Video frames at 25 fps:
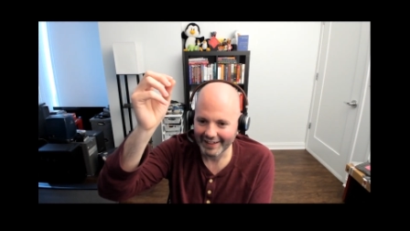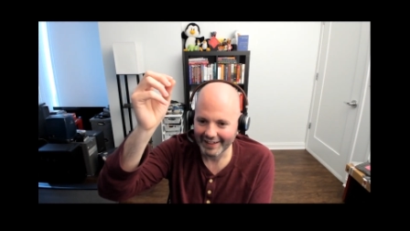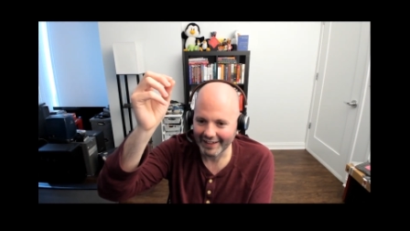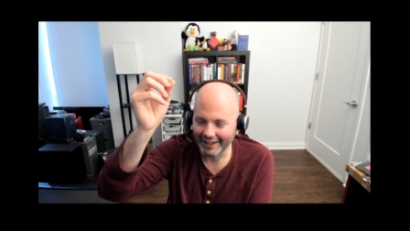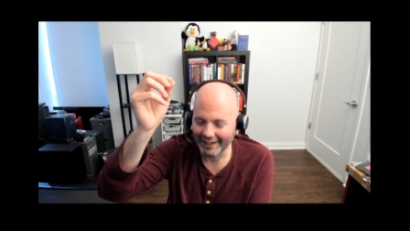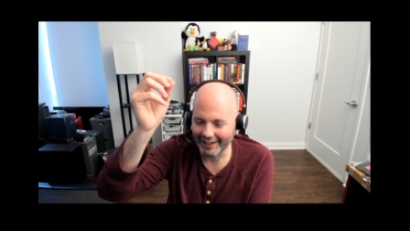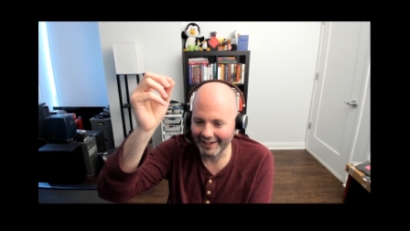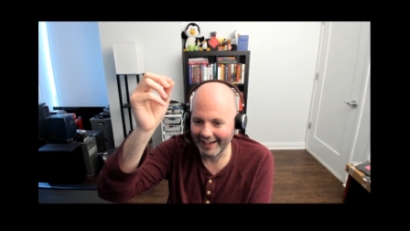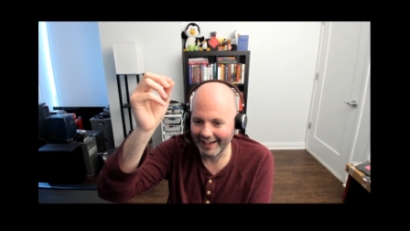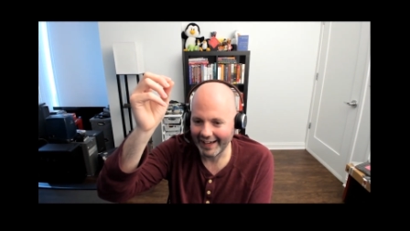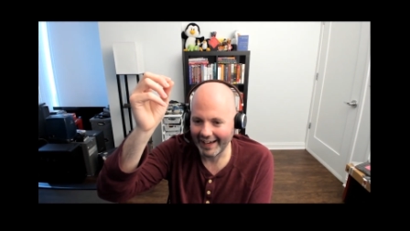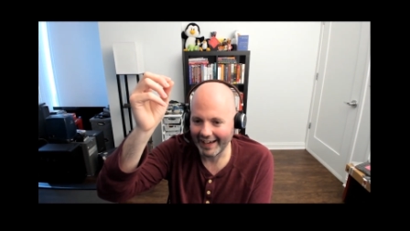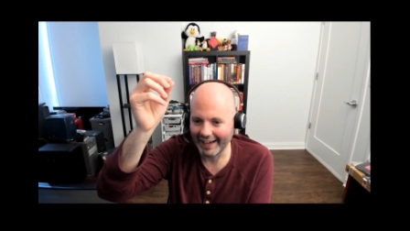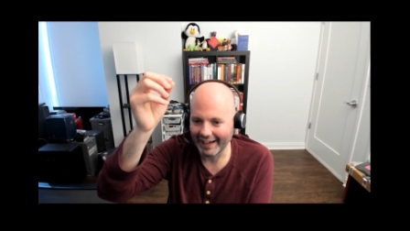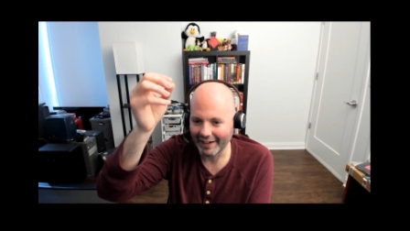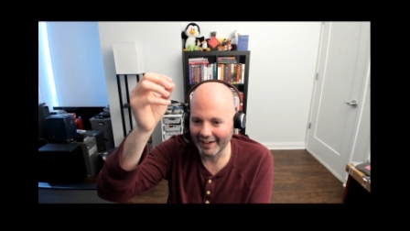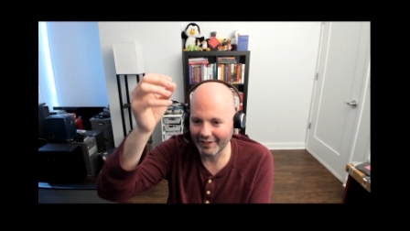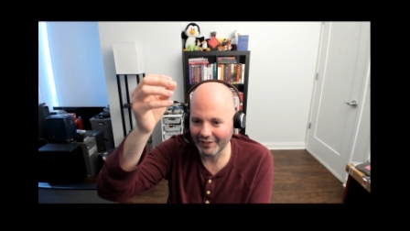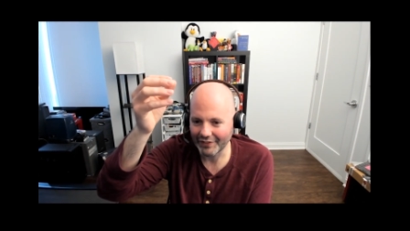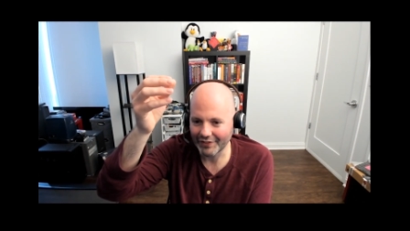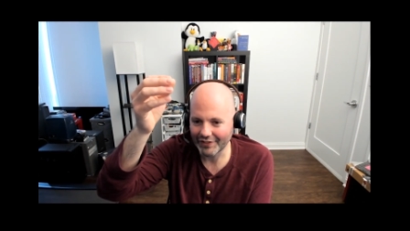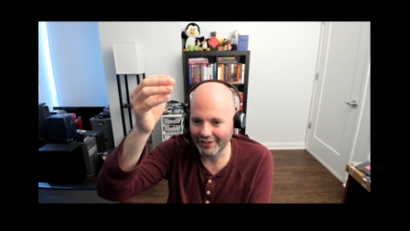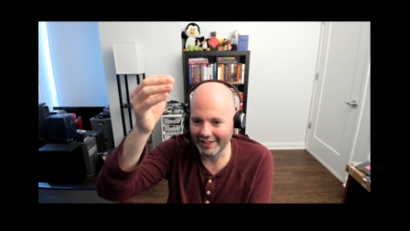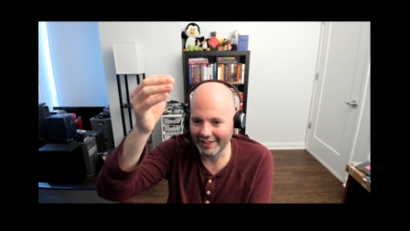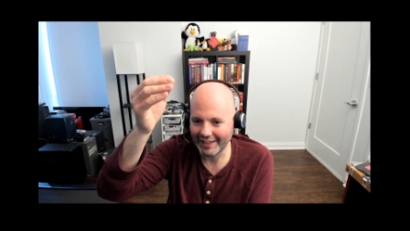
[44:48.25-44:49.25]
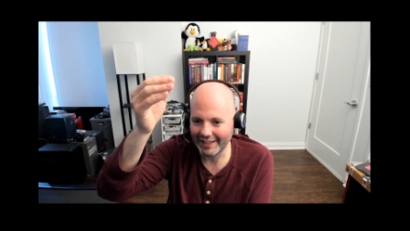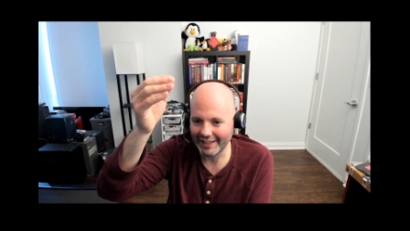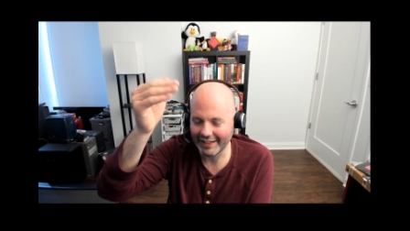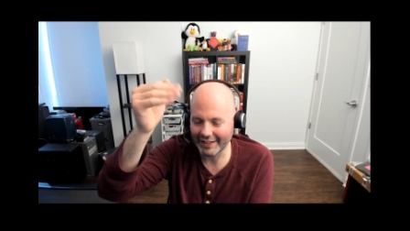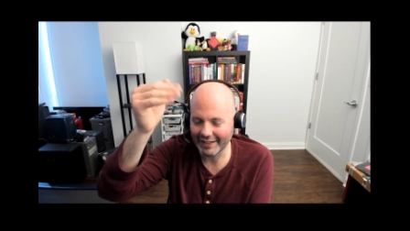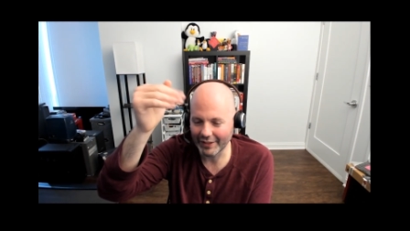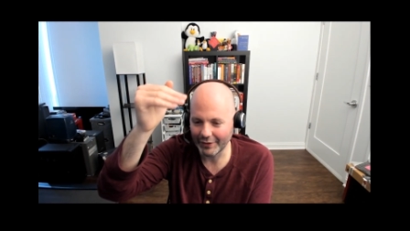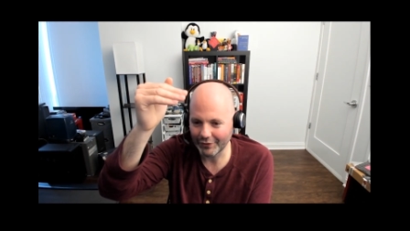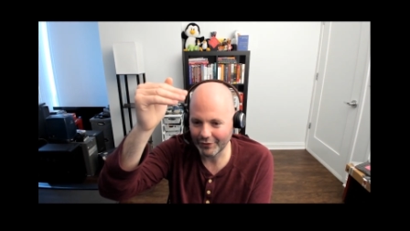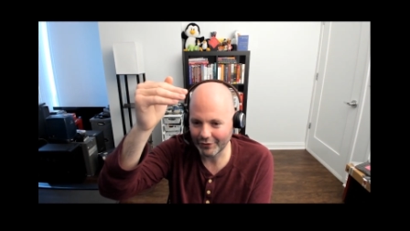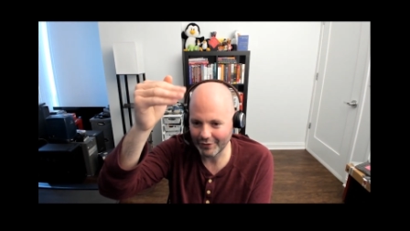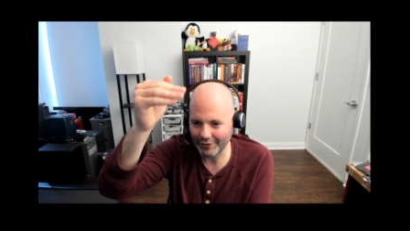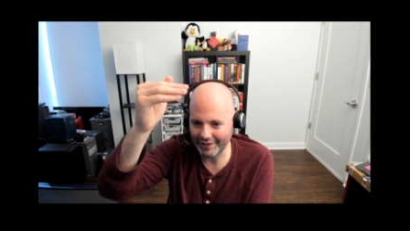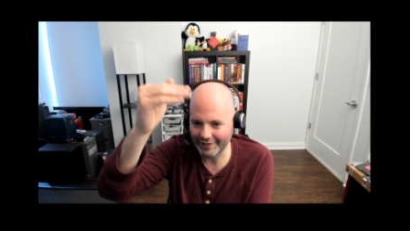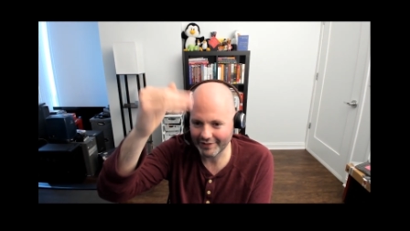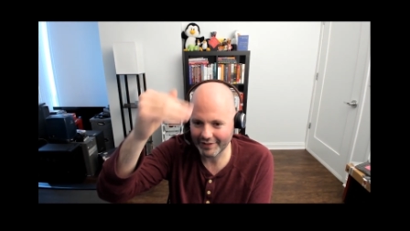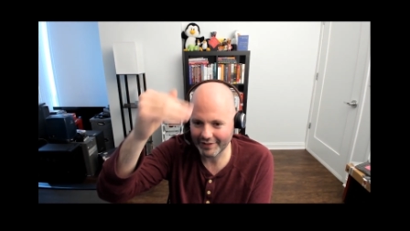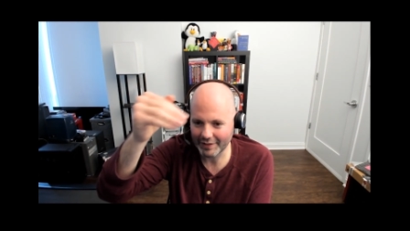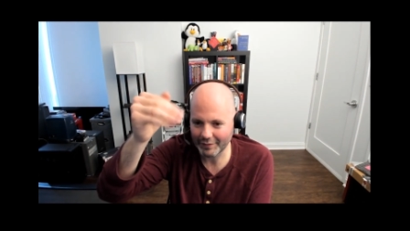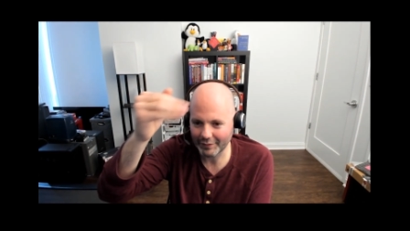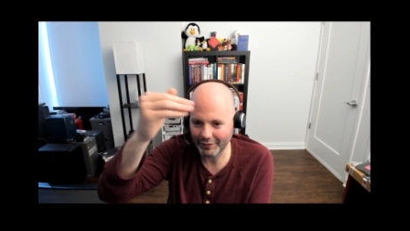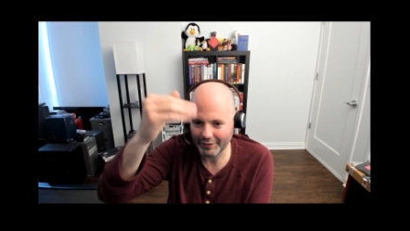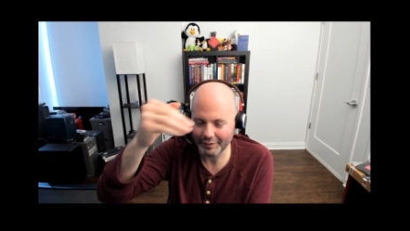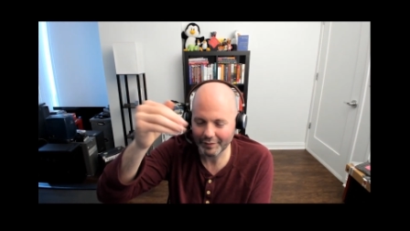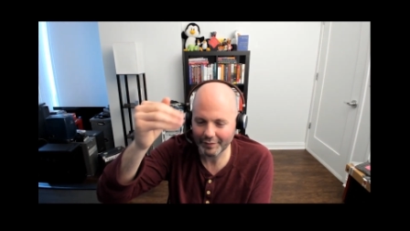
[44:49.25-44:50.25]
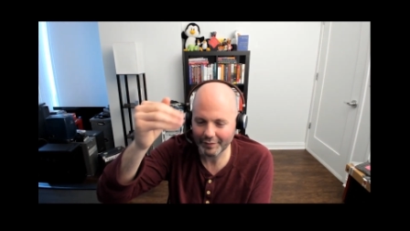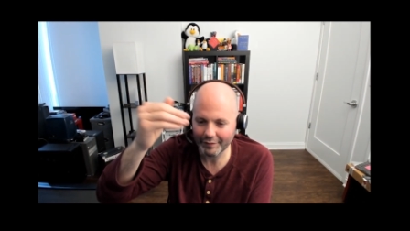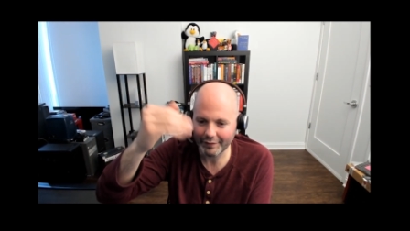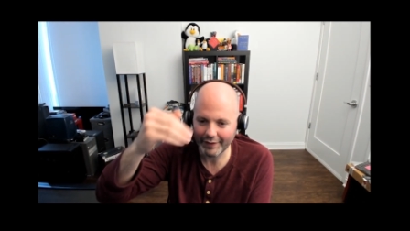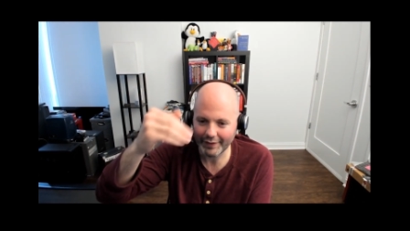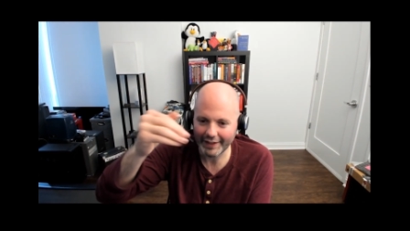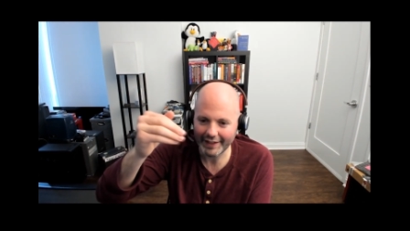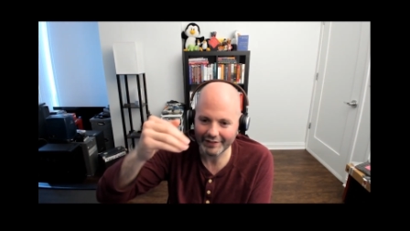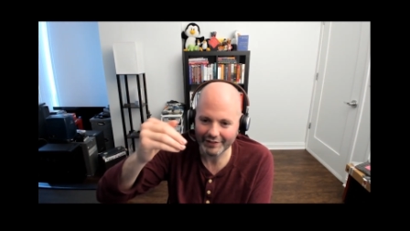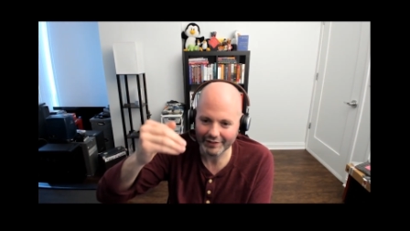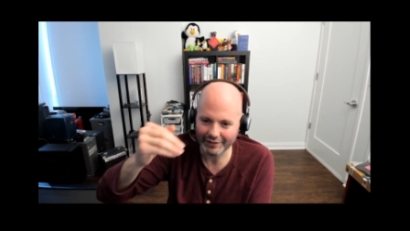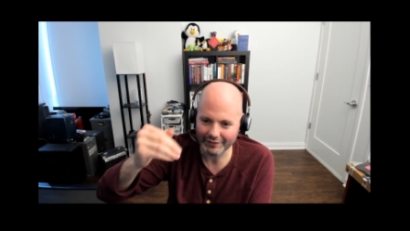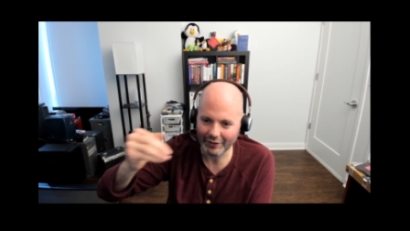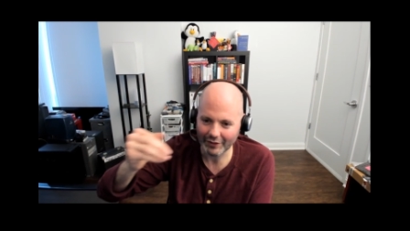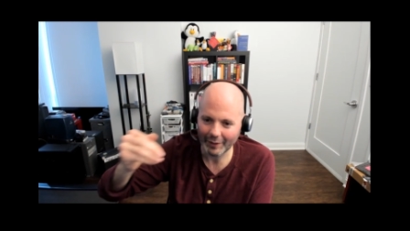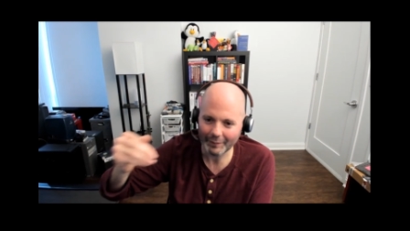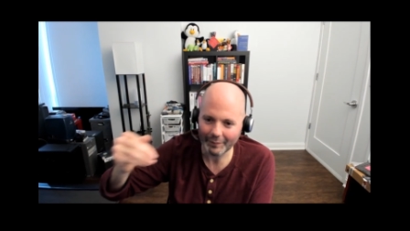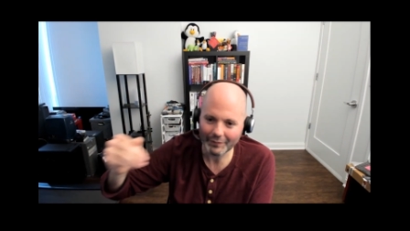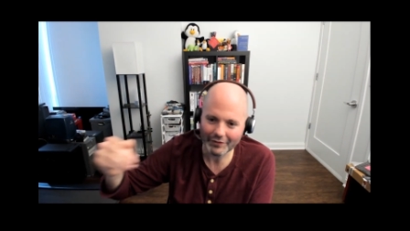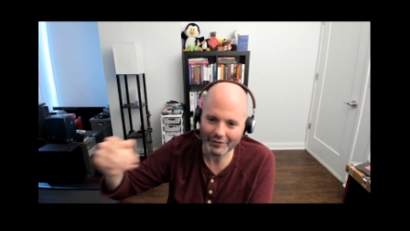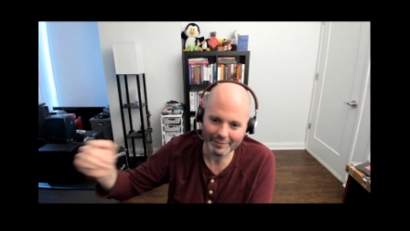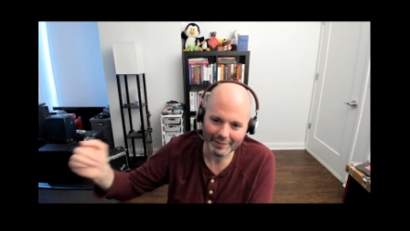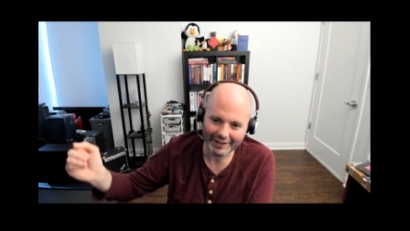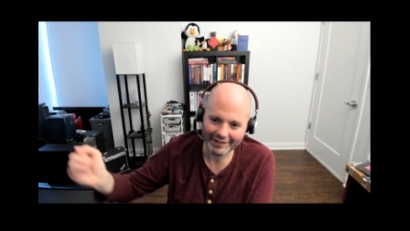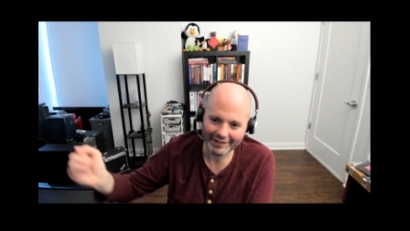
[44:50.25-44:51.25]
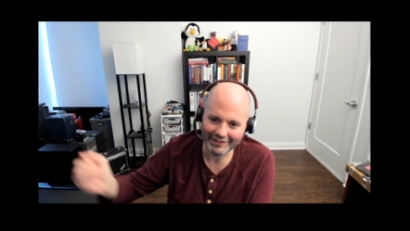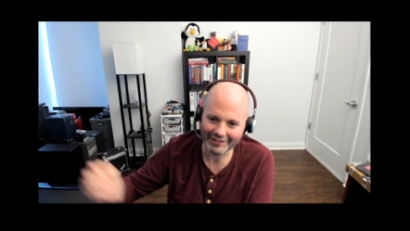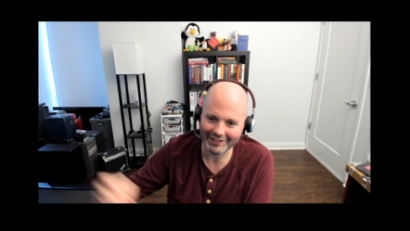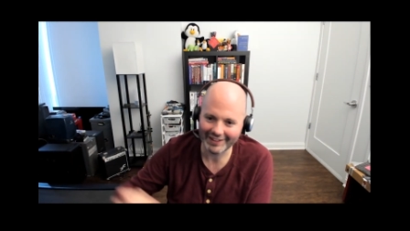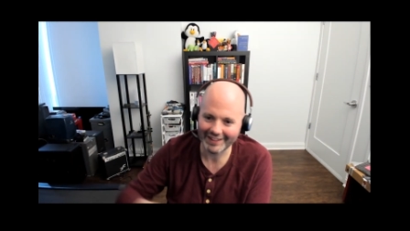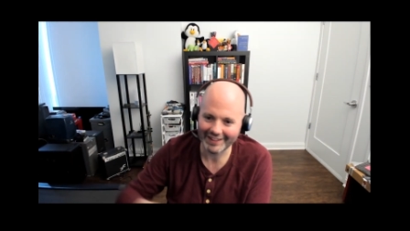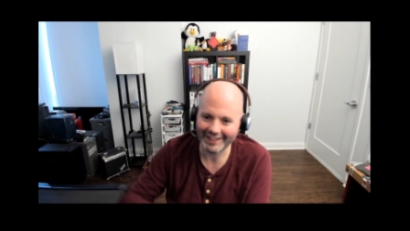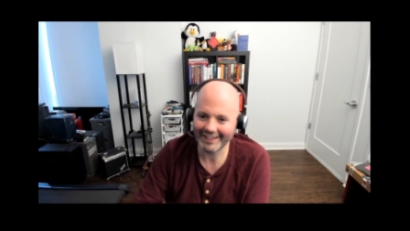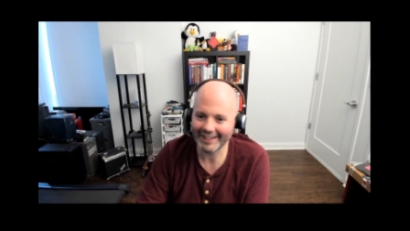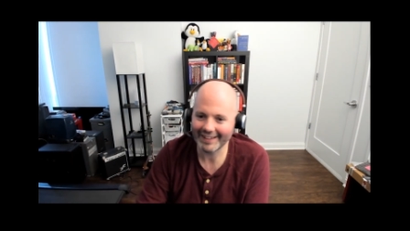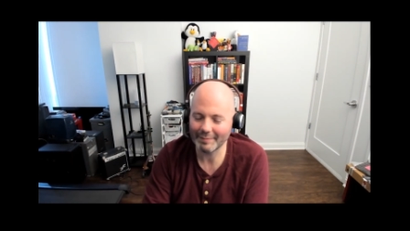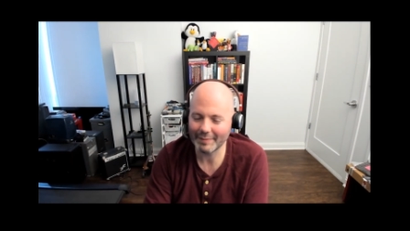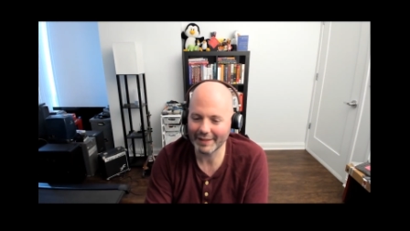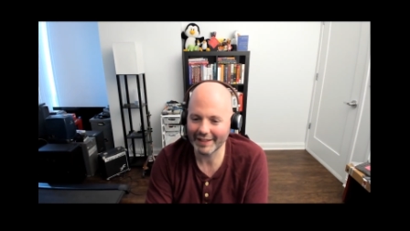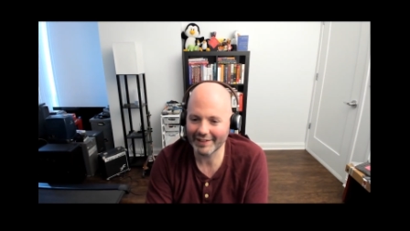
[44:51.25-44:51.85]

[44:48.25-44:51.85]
and he goes through these different phases of optimizing it.